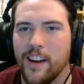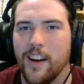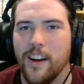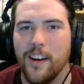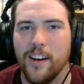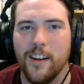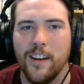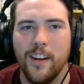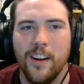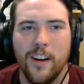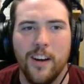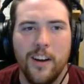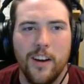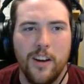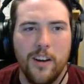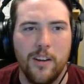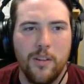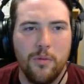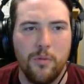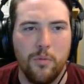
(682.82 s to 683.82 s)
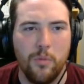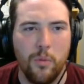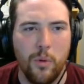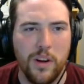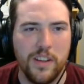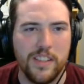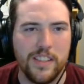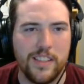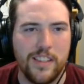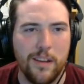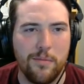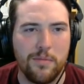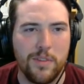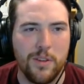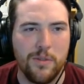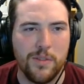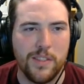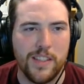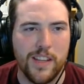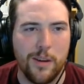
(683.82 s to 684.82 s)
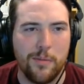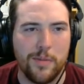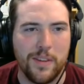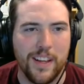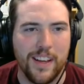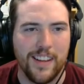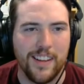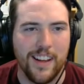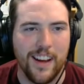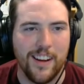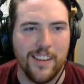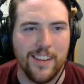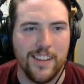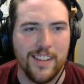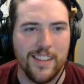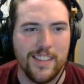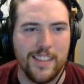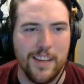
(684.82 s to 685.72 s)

a one step, two step thing there that